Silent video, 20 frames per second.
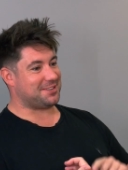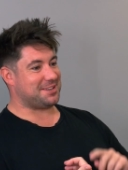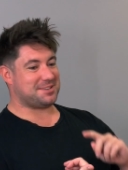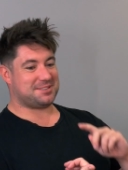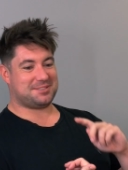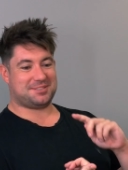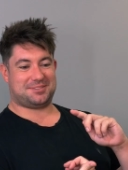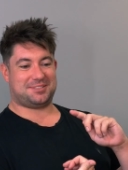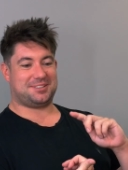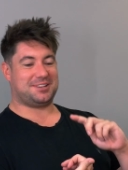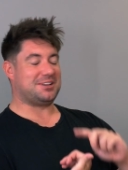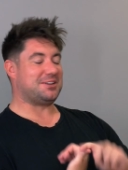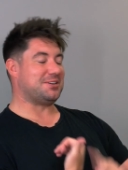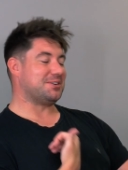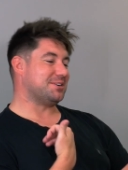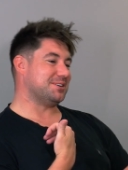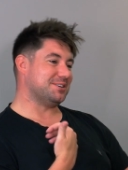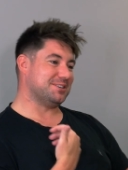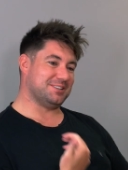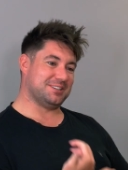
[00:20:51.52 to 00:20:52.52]
there's
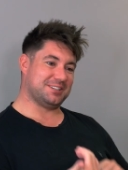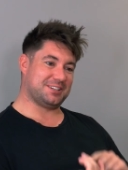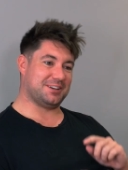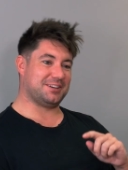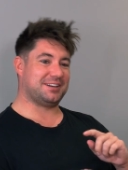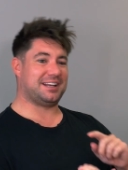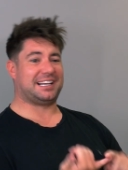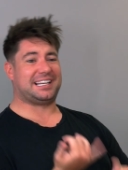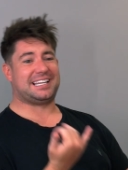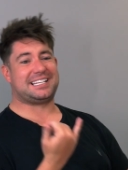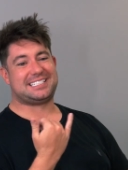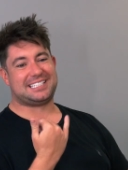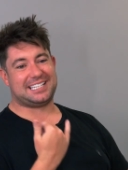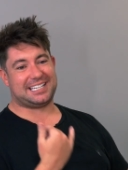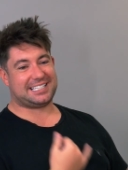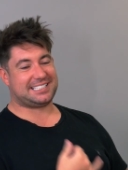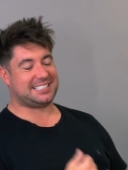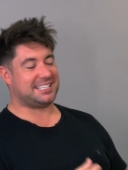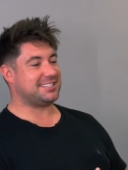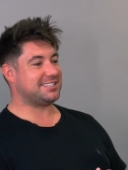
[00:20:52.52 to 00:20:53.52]
Google
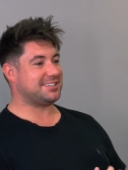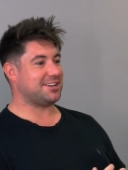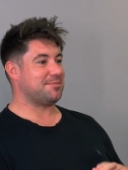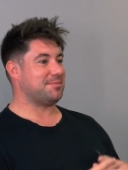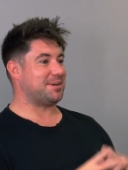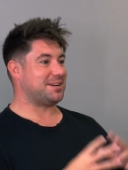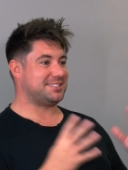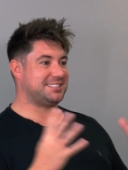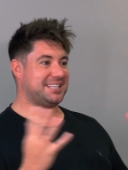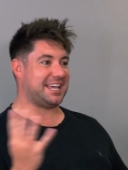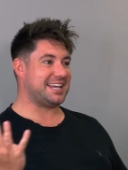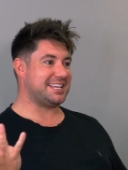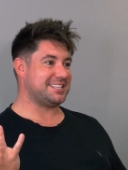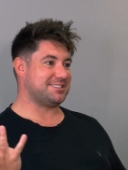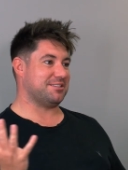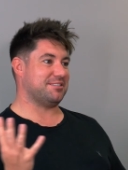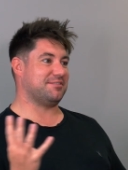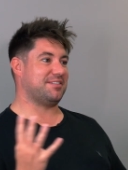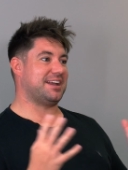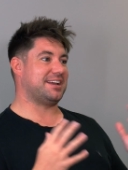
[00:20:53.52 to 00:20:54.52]
Analytics. There's so much
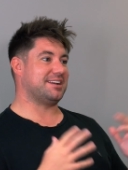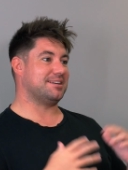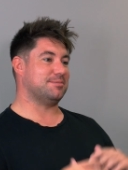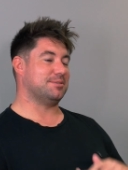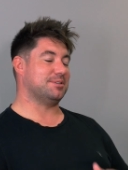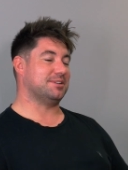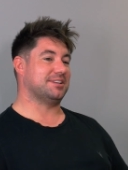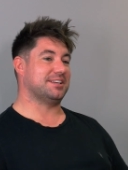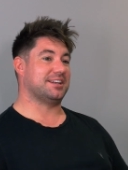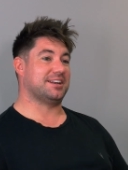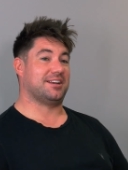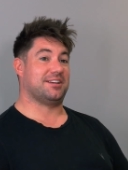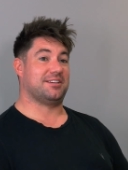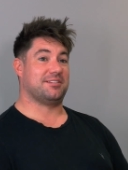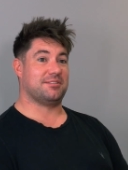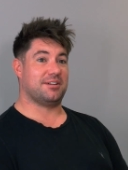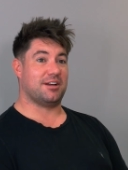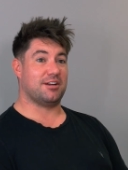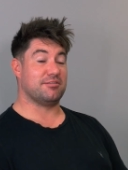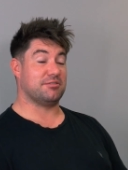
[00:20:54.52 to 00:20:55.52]
data available, you
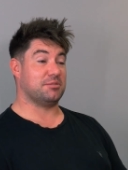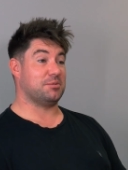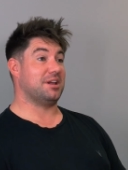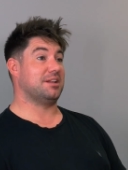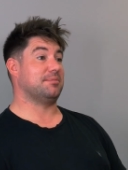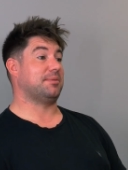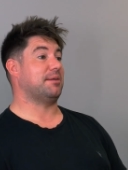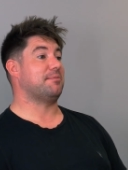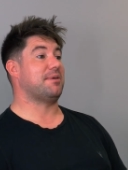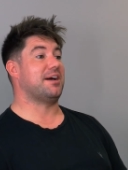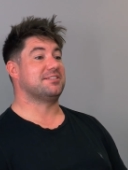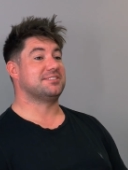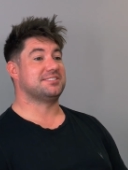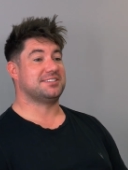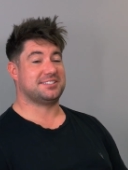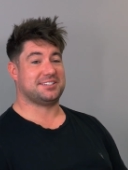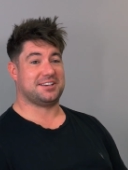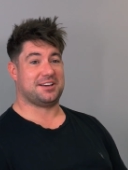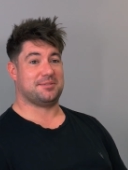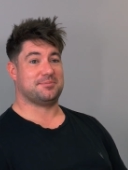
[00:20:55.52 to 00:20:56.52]
know, overwhelming amounts
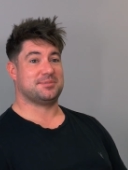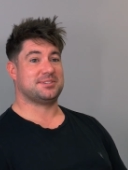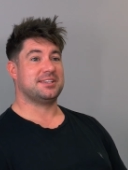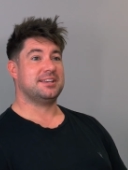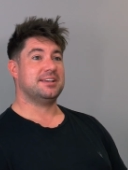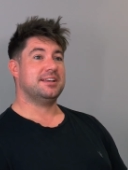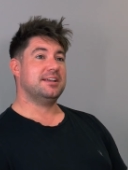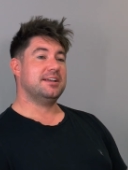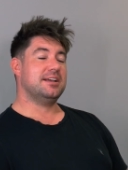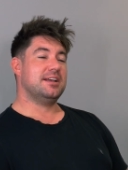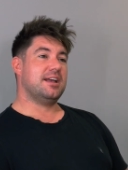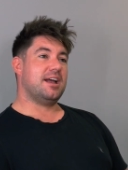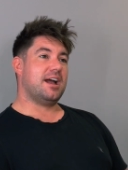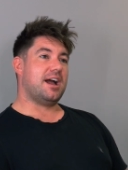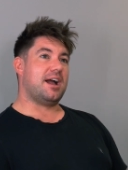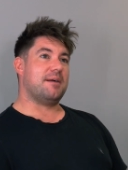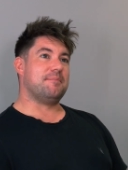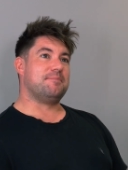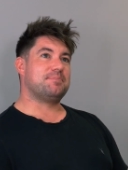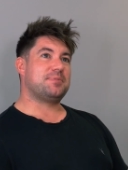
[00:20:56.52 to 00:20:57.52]
at times.
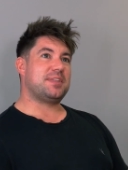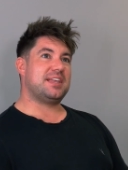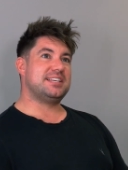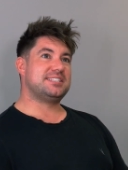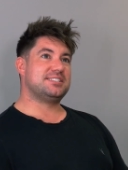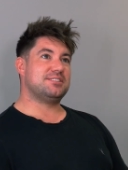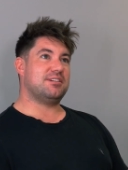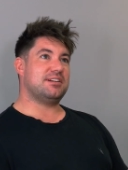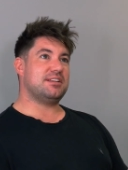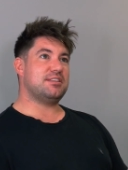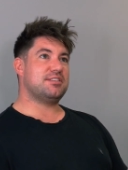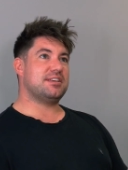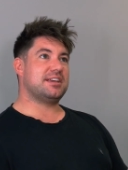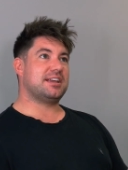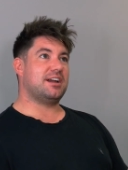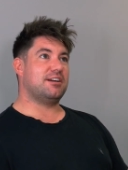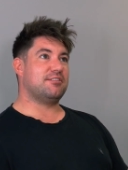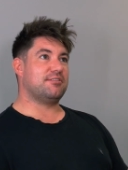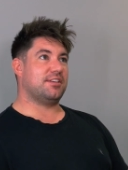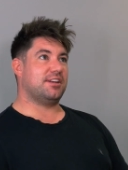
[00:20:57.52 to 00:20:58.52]
Is there
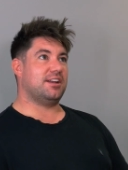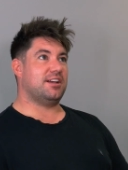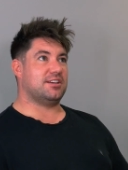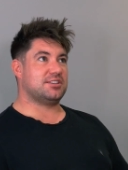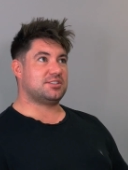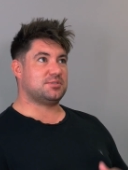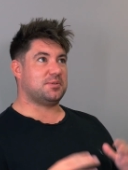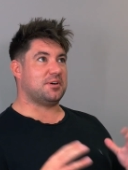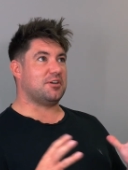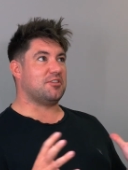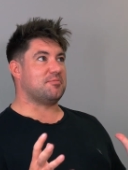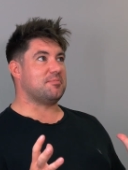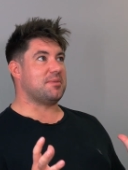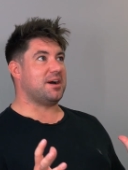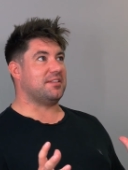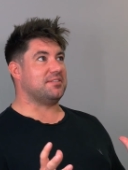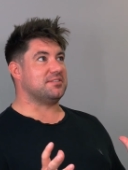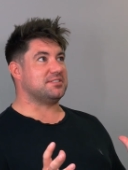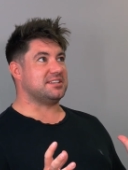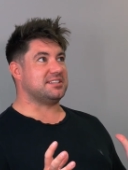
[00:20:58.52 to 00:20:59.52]
anything over the last 12
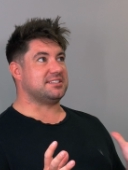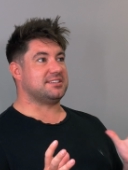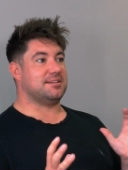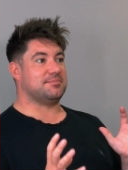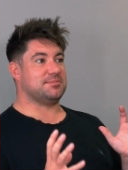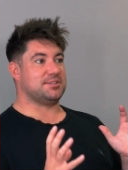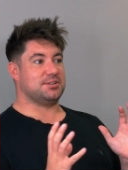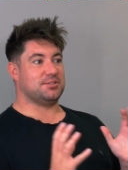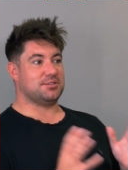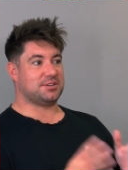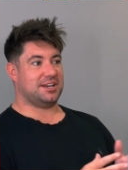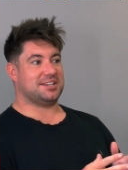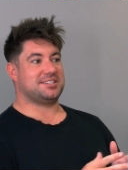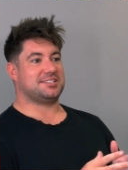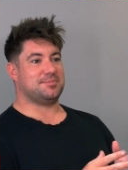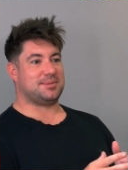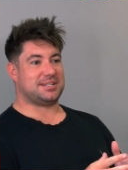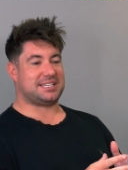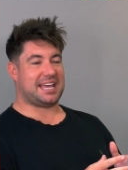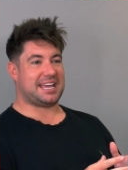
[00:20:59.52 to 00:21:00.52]
months in terms of your
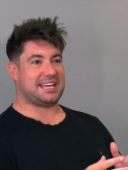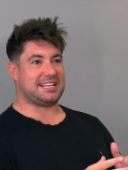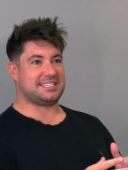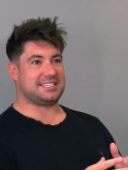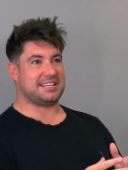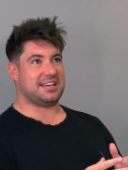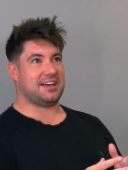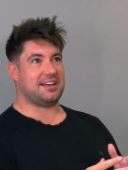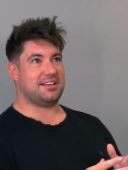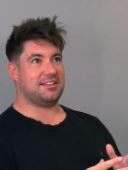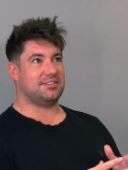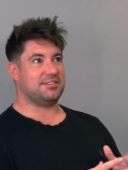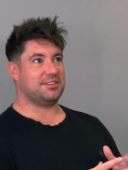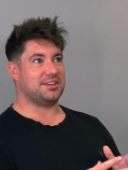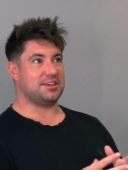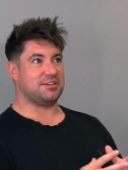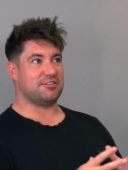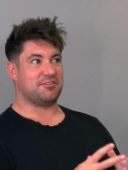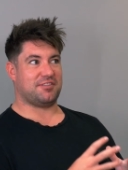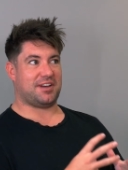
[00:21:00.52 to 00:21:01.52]
customer data
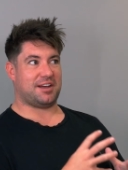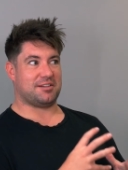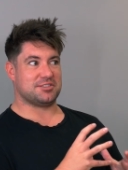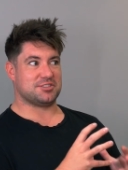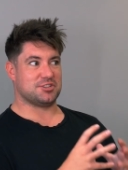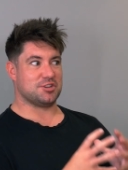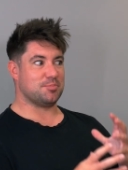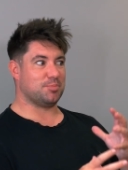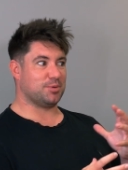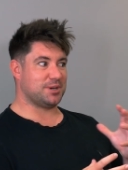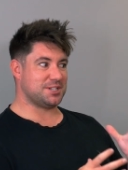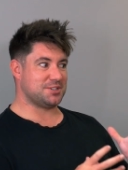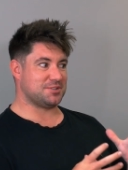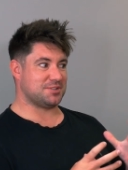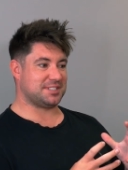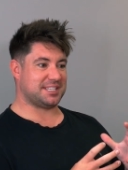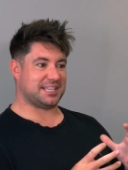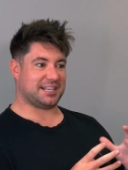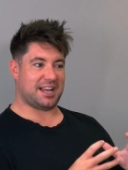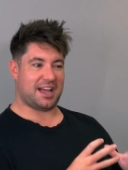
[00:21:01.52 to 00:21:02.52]
that you found super
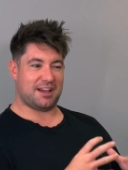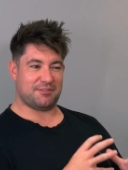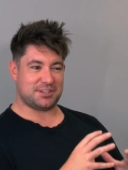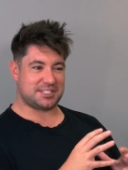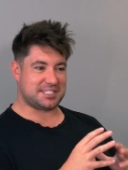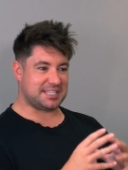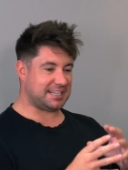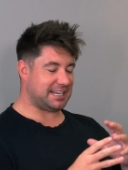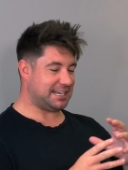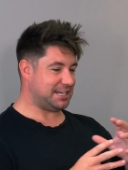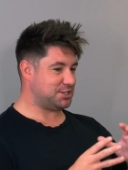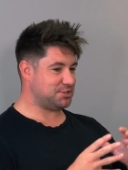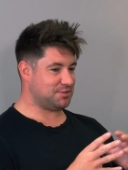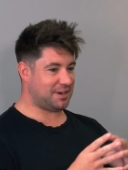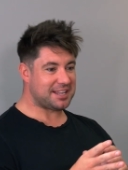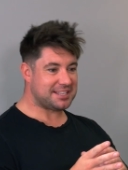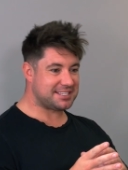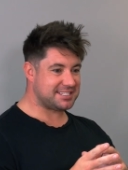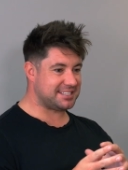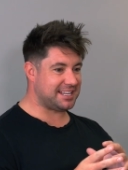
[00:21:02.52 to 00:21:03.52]
interesting? Like, have you seen any
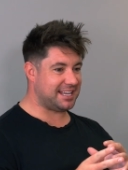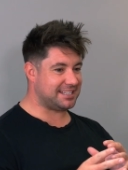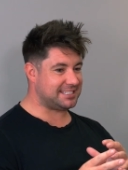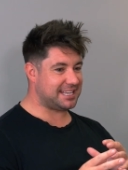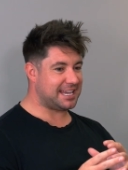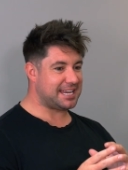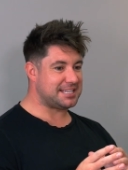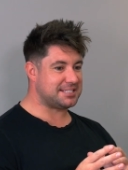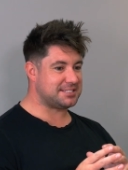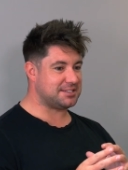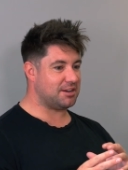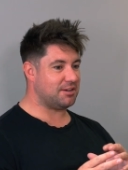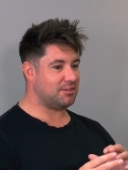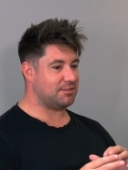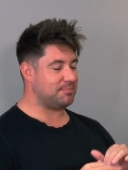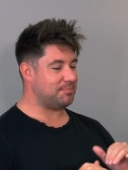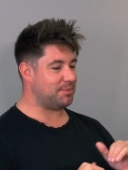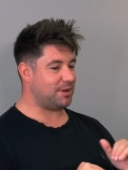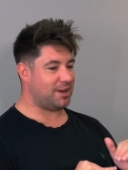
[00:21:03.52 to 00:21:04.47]
trends in that data and